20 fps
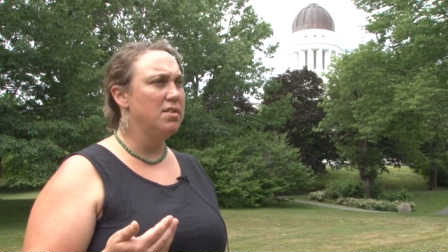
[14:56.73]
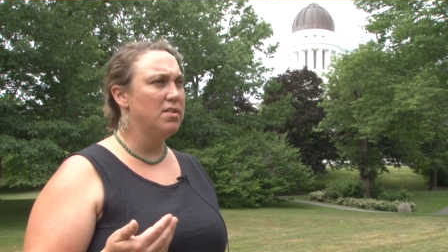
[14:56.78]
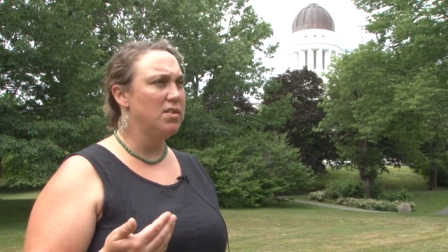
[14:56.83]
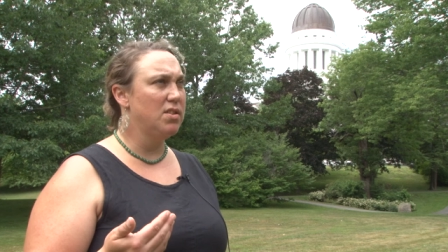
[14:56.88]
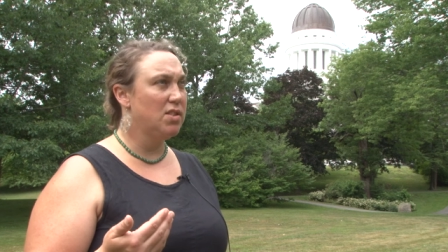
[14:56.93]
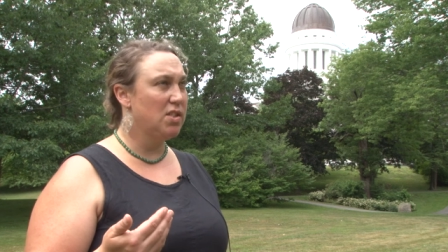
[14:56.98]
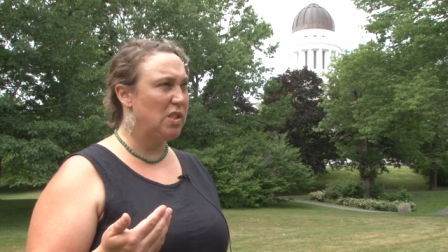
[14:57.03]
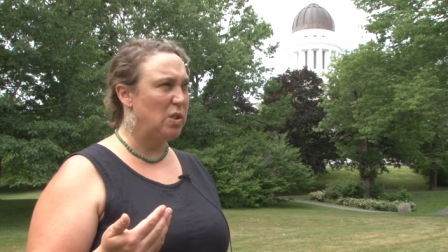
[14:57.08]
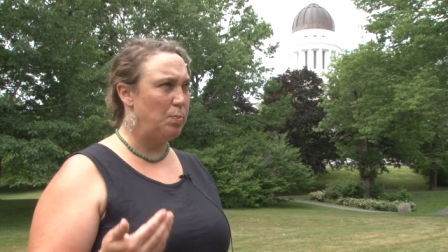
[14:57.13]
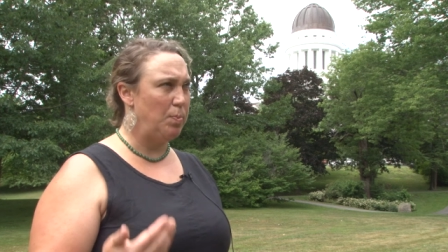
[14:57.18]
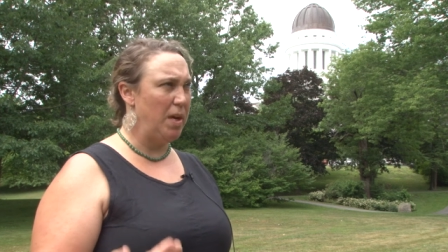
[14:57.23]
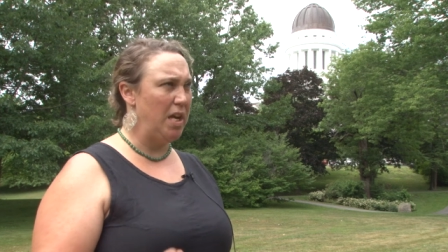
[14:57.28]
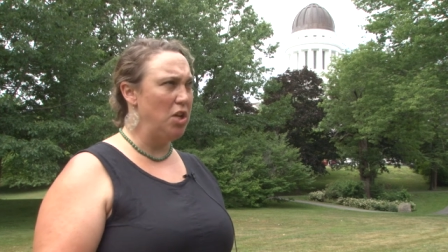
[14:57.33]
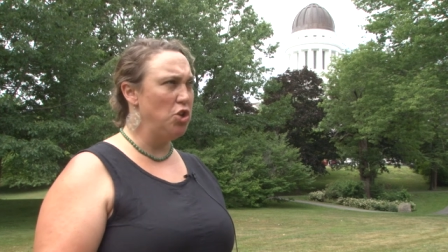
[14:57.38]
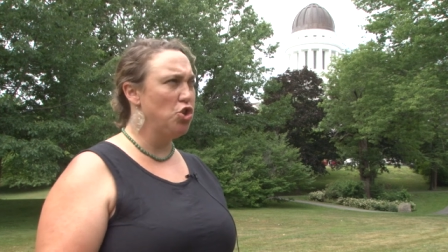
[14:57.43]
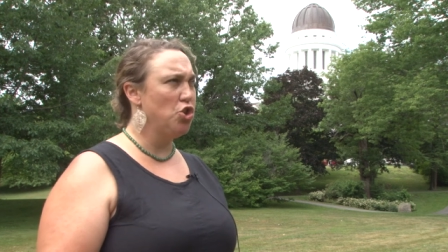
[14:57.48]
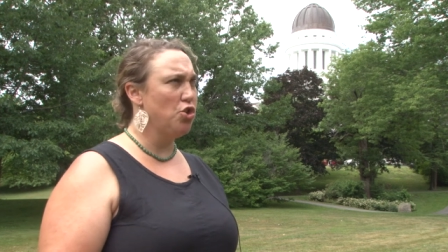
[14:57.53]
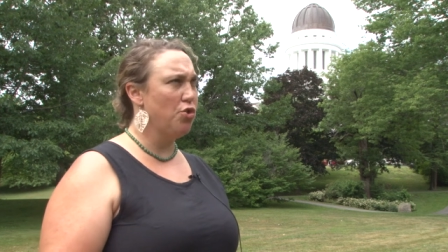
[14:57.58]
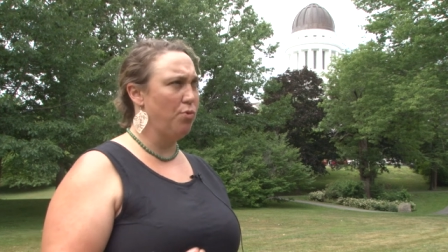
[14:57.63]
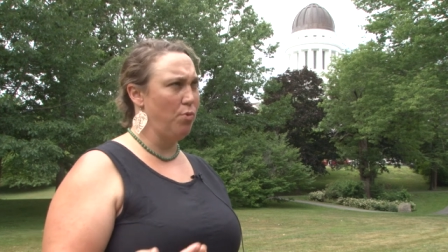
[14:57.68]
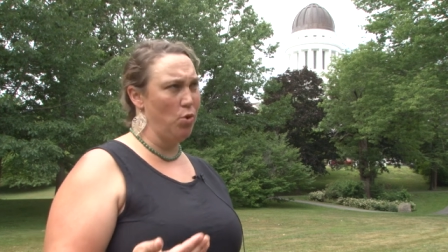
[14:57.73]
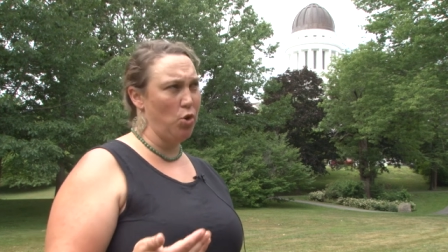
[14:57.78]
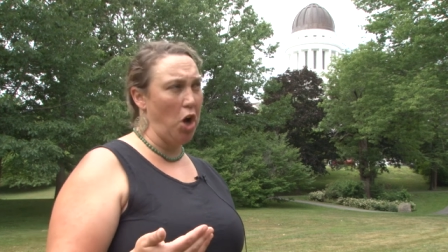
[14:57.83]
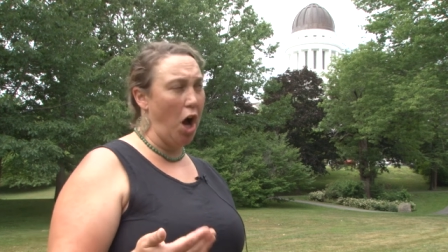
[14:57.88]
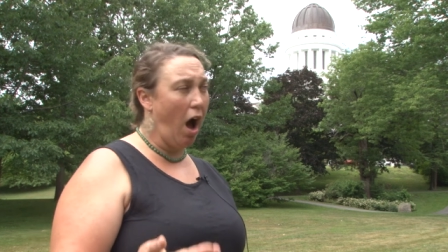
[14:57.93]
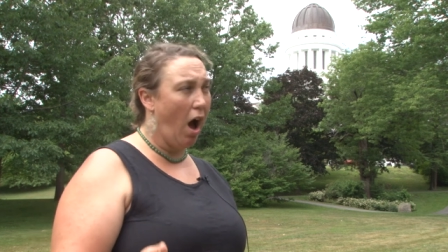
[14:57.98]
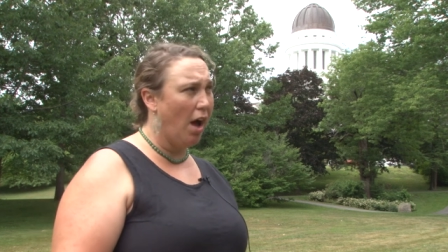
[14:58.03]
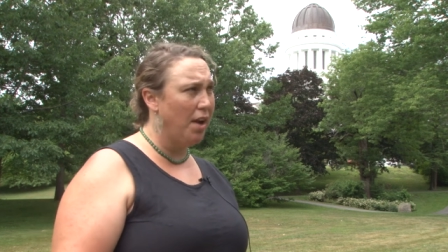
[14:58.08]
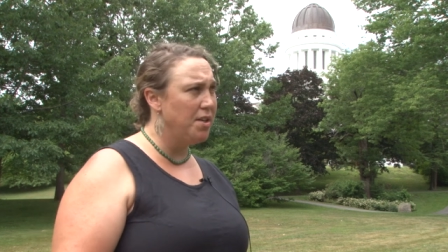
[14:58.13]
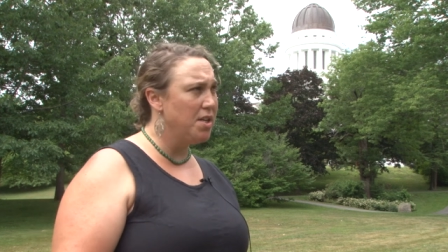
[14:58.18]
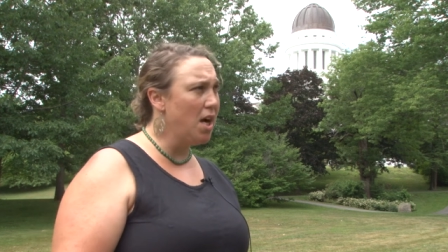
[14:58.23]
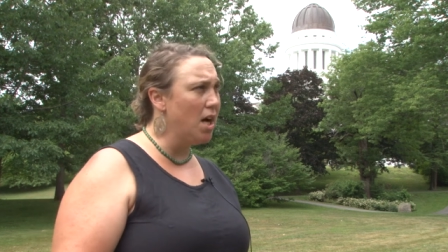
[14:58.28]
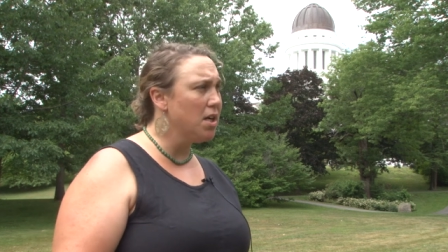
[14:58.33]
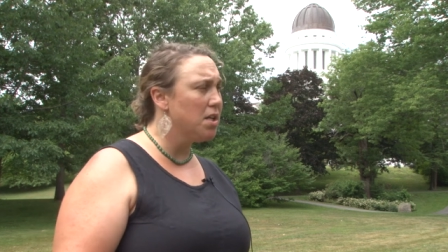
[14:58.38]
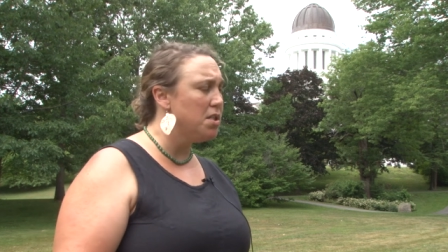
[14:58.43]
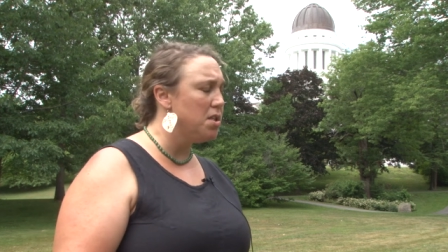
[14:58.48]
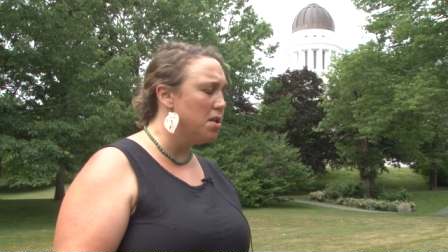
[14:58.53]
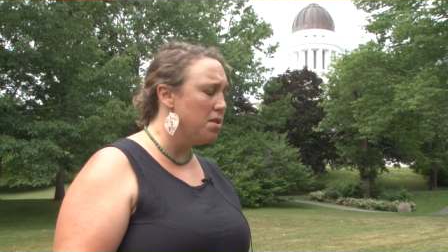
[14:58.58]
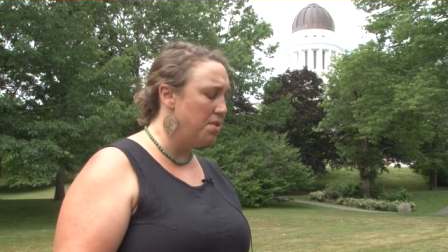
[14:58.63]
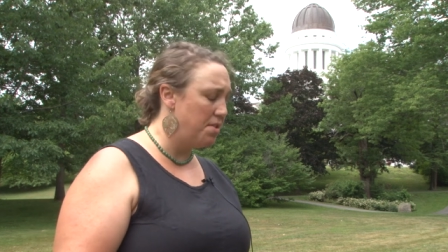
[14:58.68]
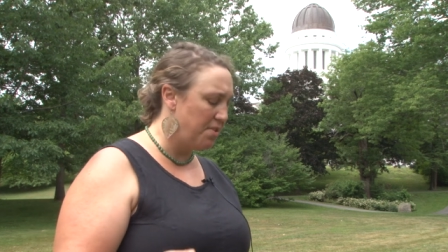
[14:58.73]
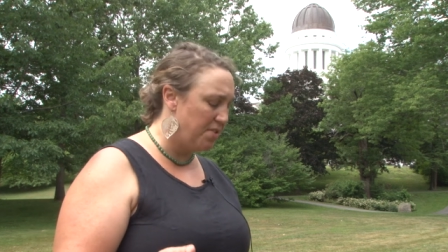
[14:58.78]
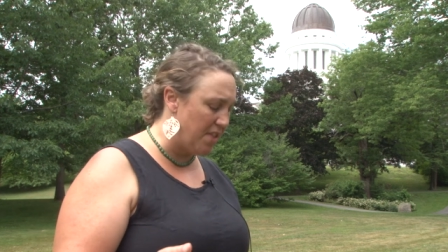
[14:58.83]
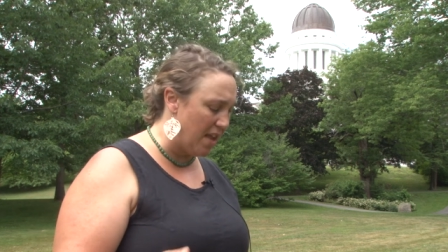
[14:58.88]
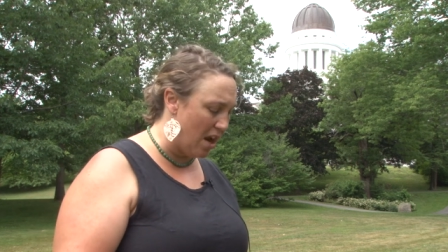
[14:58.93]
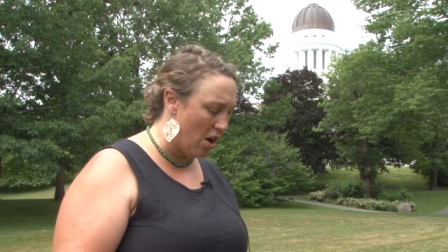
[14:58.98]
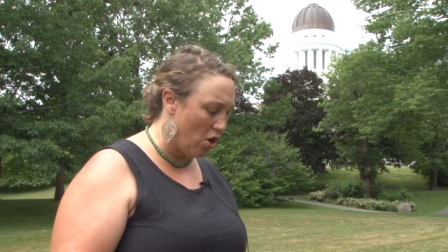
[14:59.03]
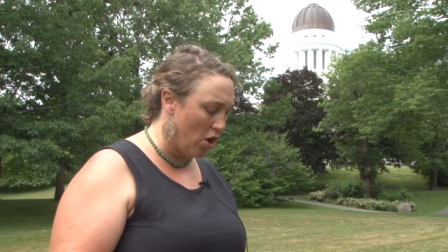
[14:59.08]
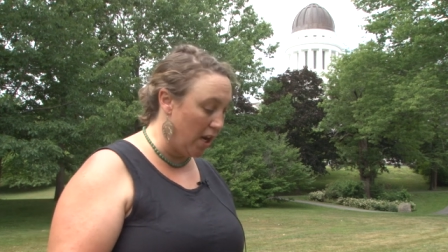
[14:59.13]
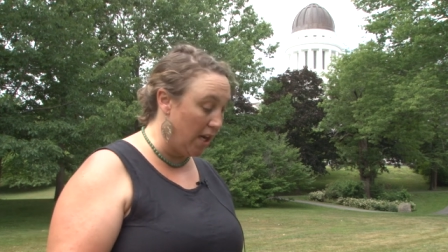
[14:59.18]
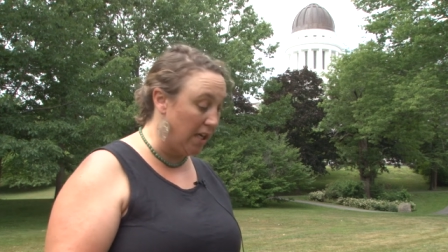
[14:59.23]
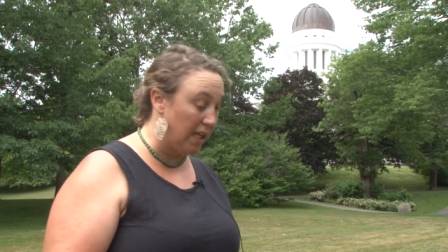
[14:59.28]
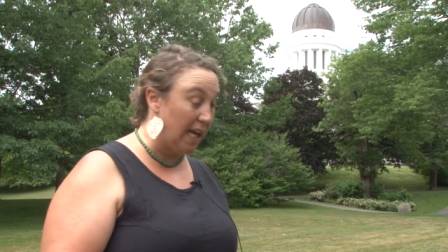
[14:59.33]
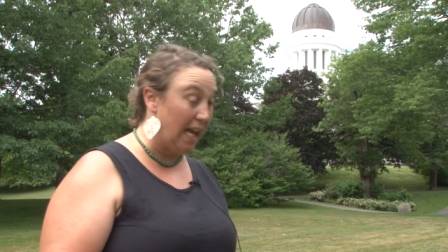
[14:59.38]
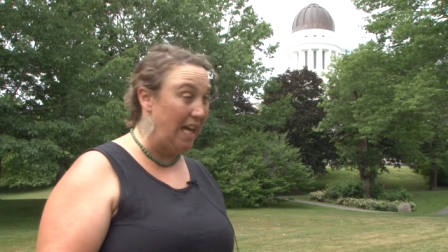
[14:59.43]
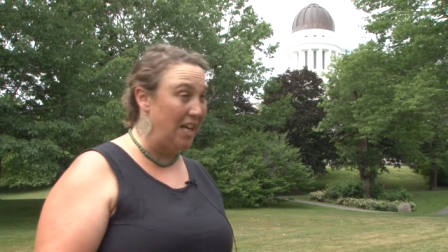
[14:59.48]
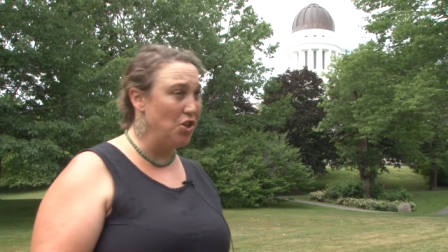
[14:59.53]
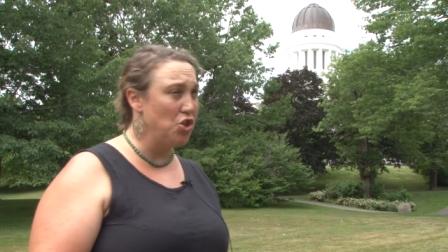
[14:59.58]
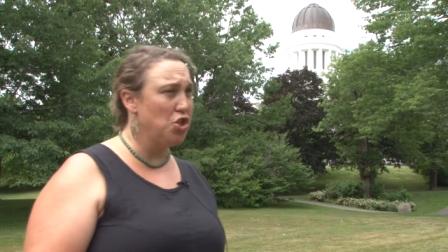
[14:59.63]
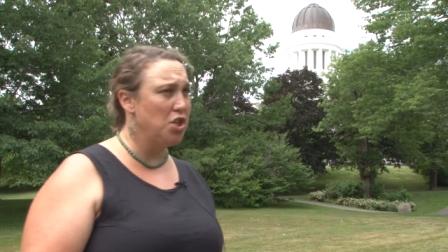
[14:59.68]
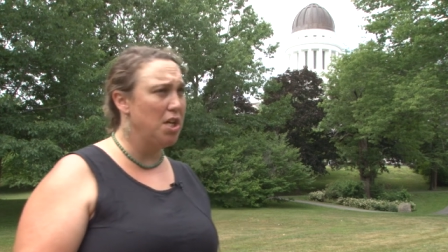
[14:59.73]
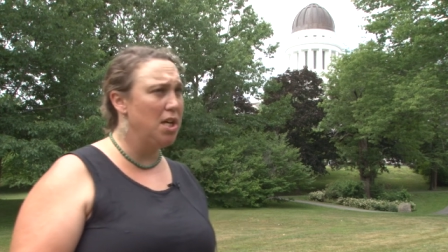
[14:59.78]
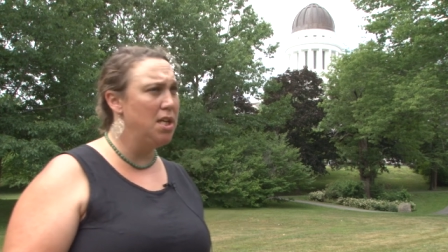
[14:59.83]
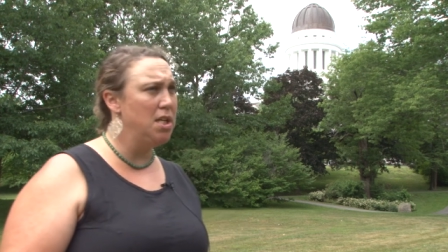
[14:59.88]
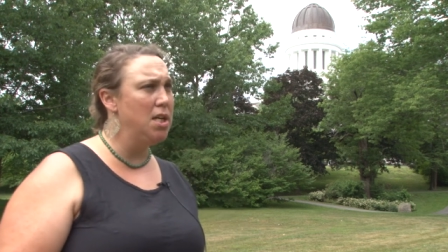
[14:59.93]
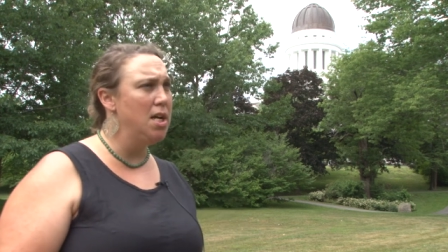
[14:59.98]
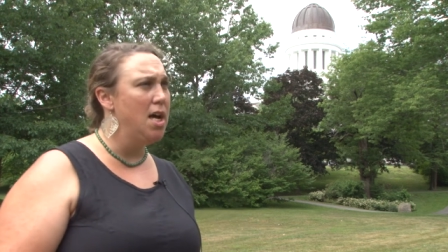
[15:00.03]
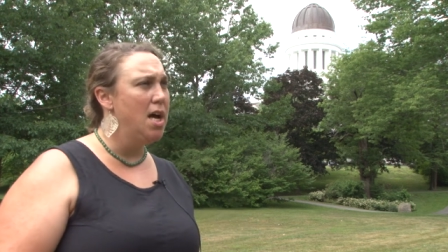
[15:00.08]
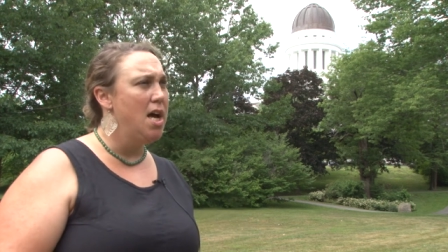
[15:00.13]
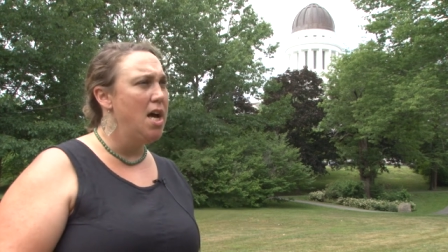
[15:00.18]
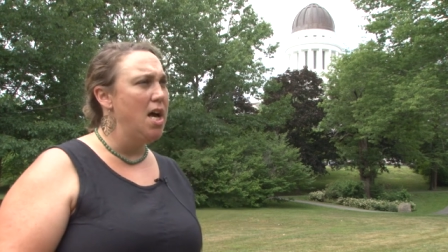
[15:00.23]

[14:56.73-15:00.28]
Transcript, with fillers: speech through conduct that they're engaged in,